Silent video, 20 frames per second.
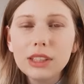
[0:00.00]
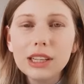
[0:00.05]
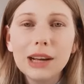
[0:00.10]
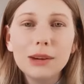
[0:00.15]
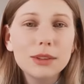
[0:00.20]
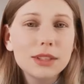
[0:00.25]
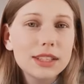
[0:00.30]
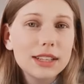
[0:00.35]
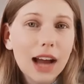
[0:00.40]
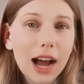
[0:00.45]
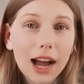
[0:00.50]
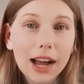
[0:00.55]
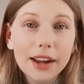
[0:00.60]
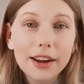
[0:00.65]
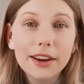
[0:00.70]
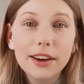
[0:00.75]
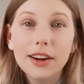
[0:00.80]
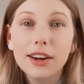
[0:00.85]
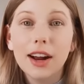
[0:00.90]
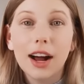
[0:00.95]
I was
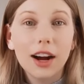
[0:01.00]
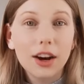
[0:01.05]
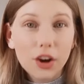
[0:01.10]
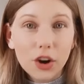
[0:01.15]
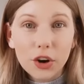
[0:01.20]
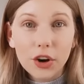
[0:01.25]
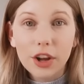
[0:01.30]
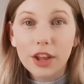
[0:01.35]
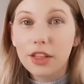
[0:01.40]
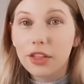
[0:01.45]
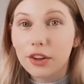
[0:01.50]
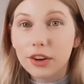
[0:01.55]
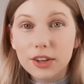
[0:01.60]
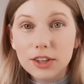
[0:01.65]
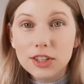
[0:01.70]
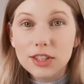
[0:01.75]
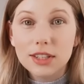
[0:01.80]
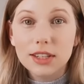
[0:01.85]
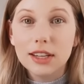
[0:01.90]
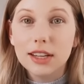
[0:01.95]
tired, hungry,
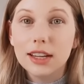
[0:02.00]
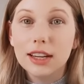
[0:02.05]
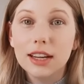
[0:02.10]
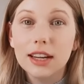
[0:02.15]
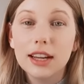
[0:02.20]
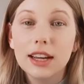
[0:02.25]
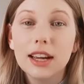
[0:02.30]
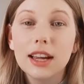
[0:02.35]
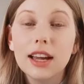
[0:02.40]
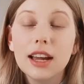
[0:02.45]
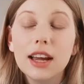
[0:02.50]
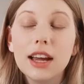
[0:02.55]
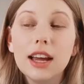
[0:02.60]
thirsty.